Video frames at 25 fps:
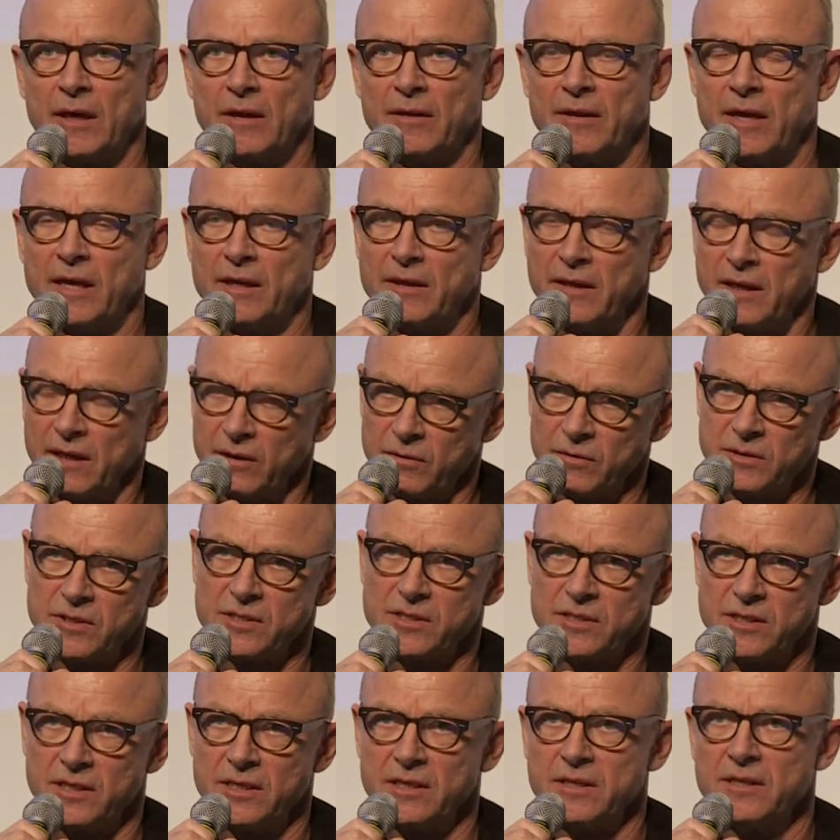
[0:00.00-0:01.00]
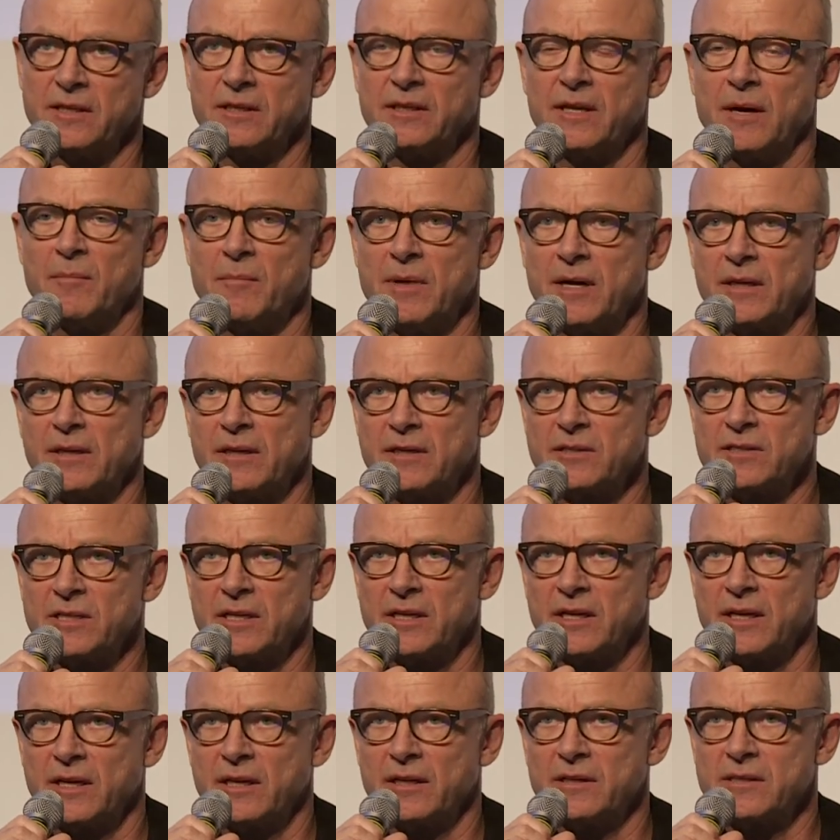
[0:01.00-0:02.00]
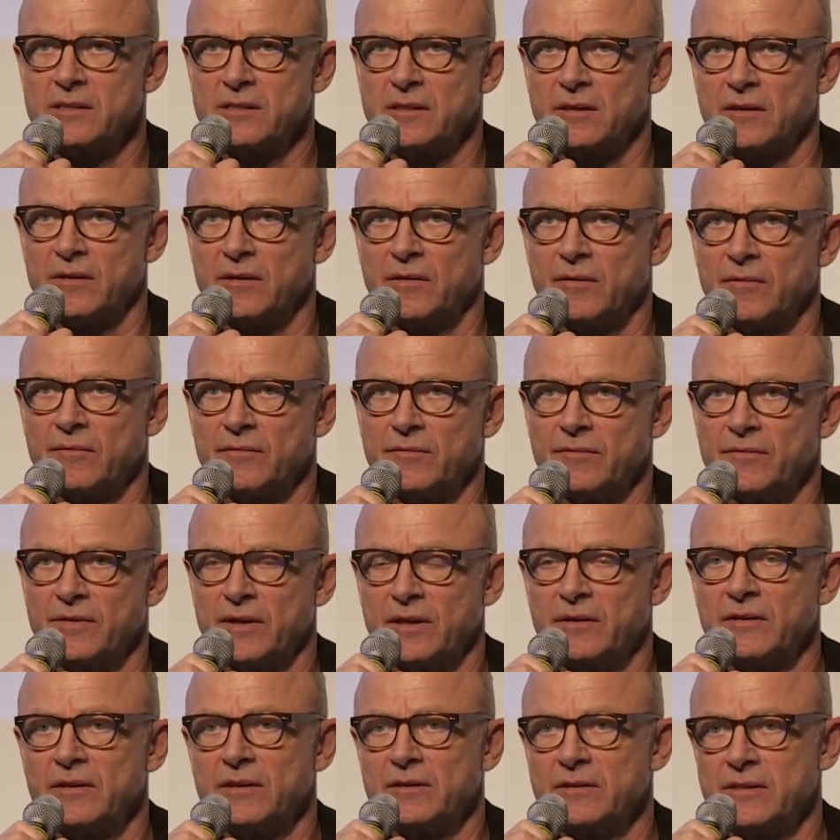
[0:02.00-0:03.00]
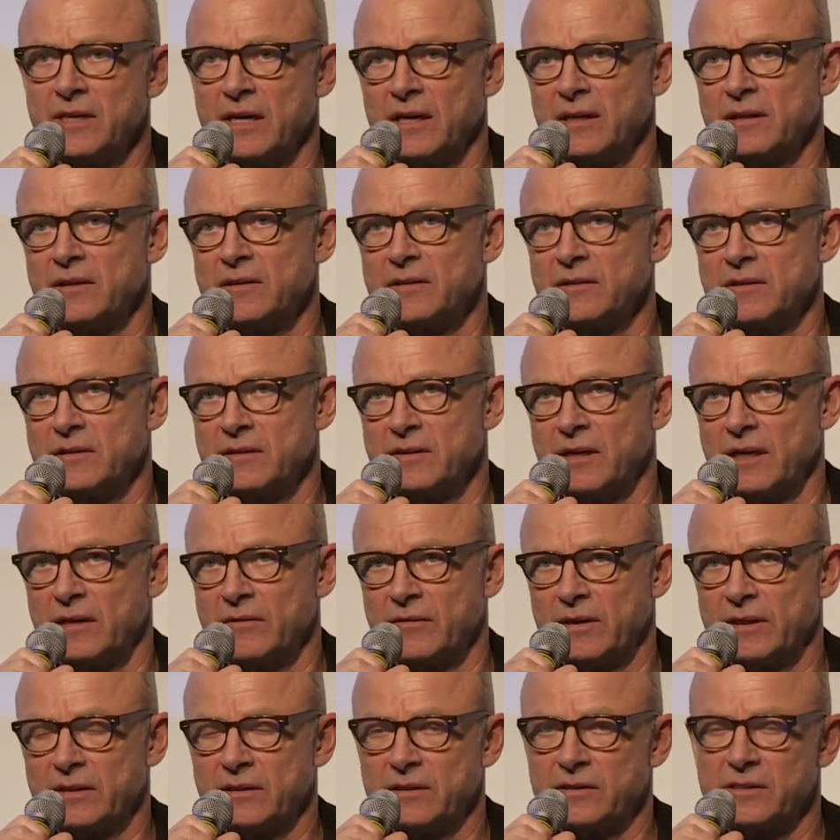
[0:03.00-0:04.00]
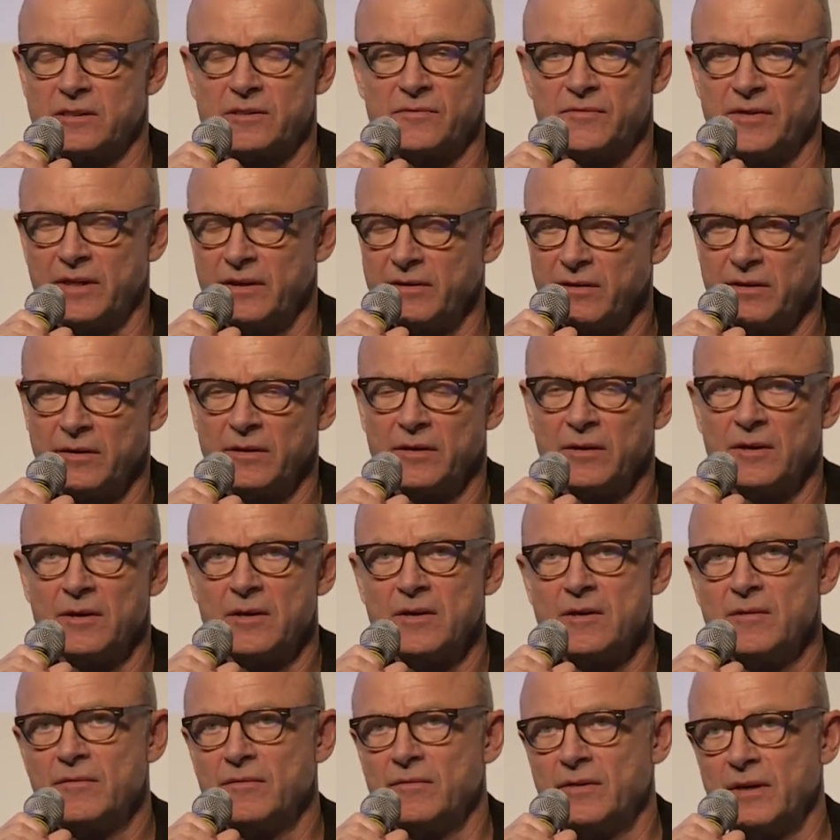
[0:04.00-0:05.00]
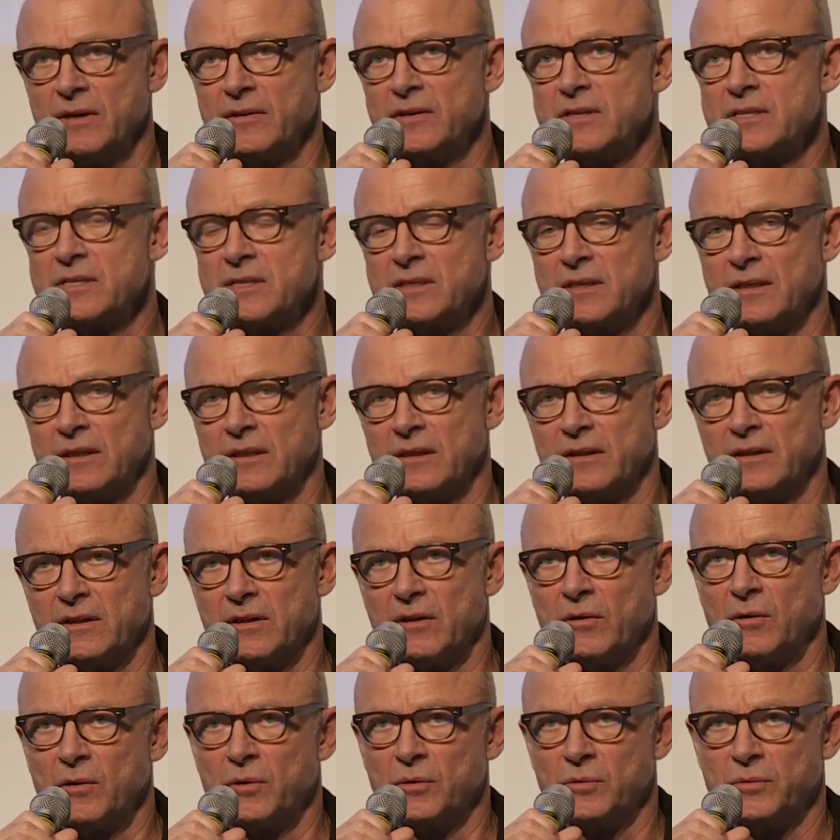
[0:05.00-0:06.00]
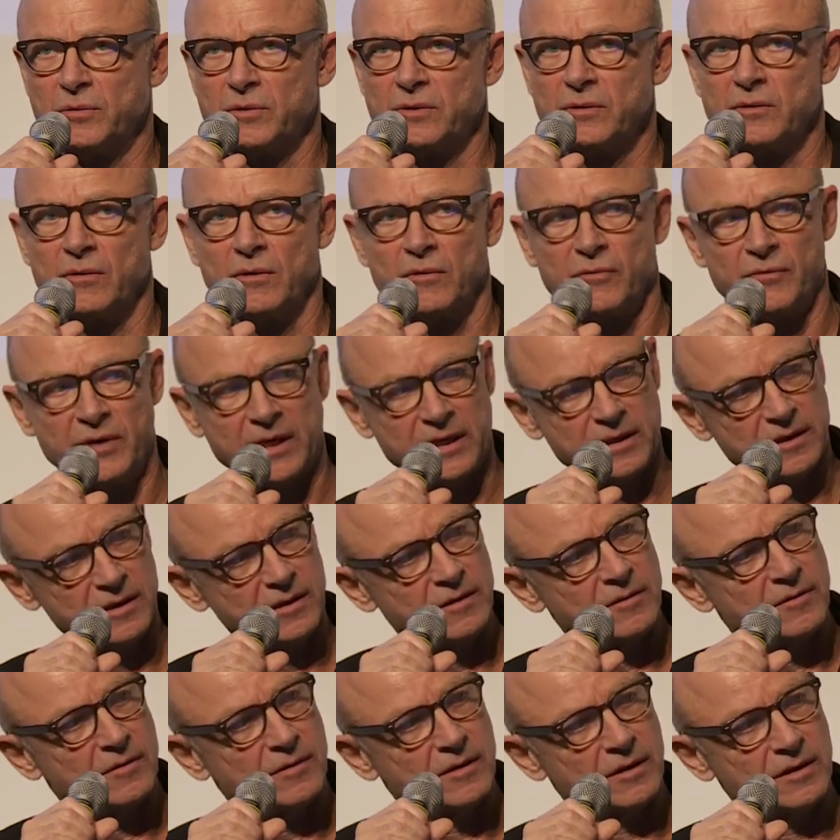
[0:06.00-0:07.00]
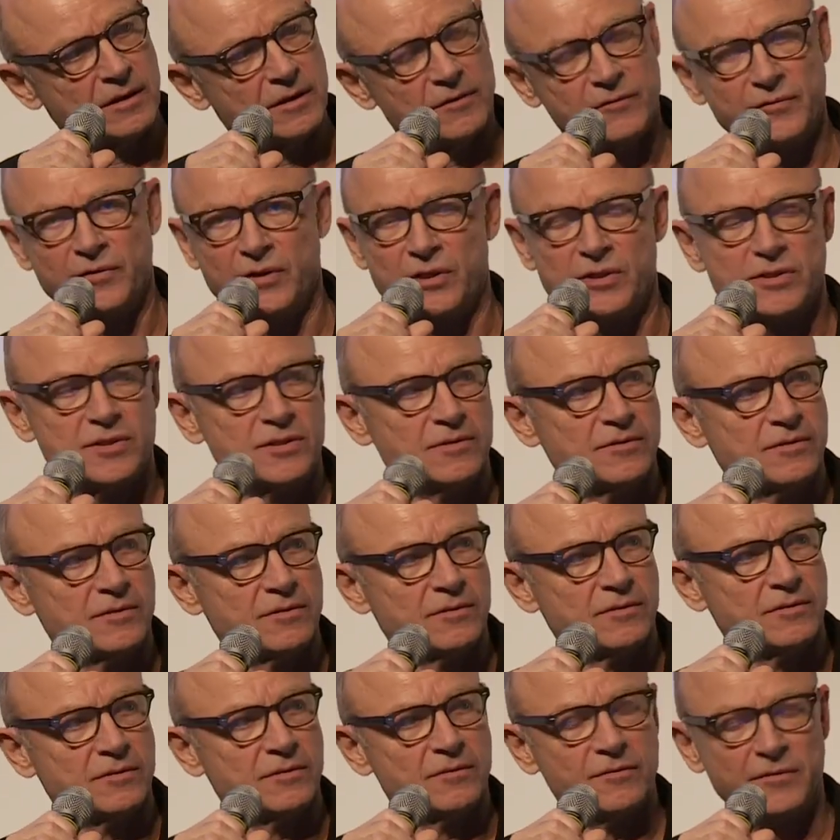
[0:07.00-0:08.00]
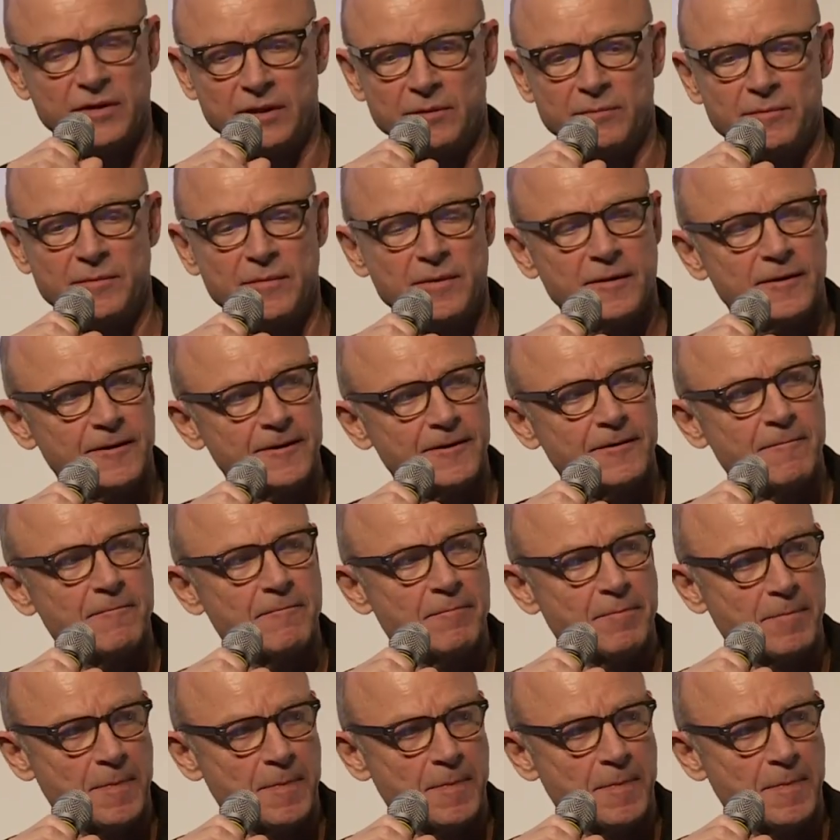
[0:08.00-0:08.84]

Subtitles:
then they could see that Amanda Chanel is a very talented director. She's very, very skilled and honed already in her first film. Yeah.